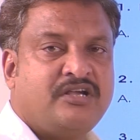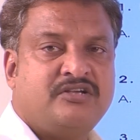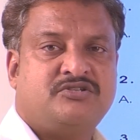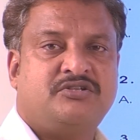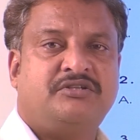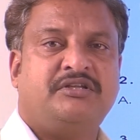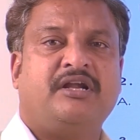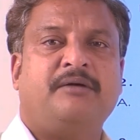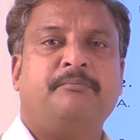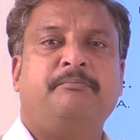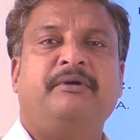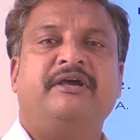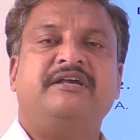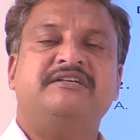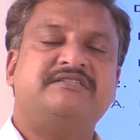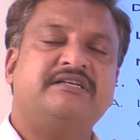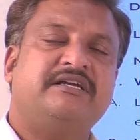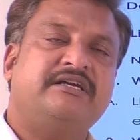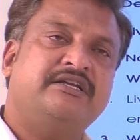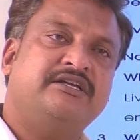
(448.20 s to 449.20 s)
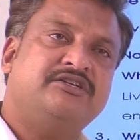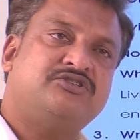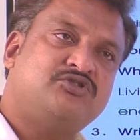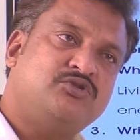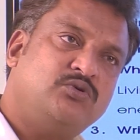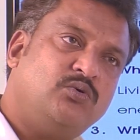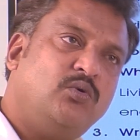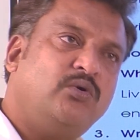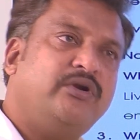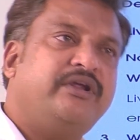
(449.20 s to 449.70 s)
So there are basically
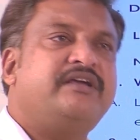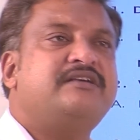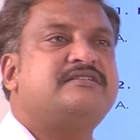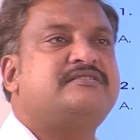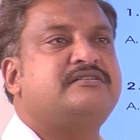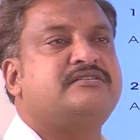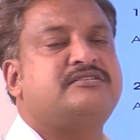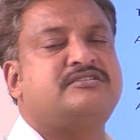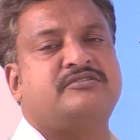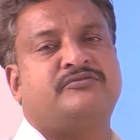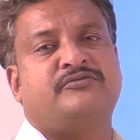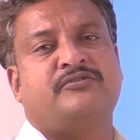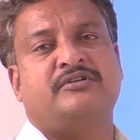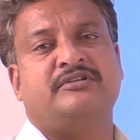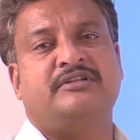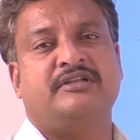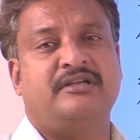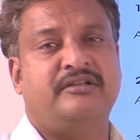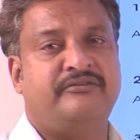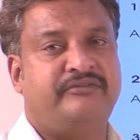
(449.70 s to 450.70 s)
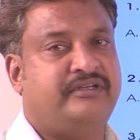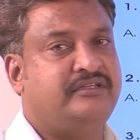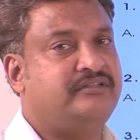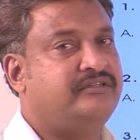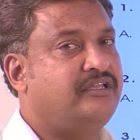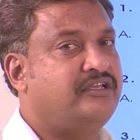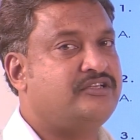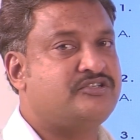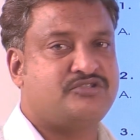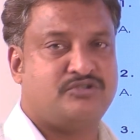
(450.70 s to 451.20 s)
2 reasons for the living
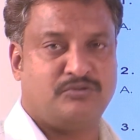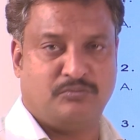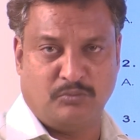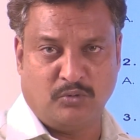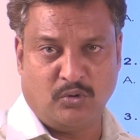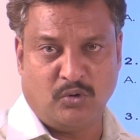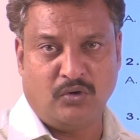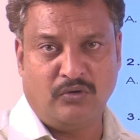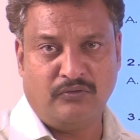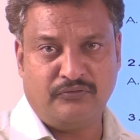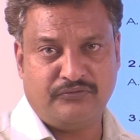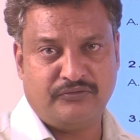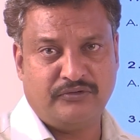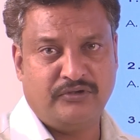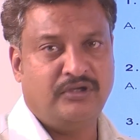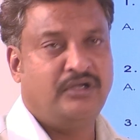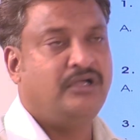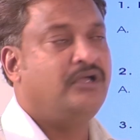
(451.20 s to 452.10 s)
things to move.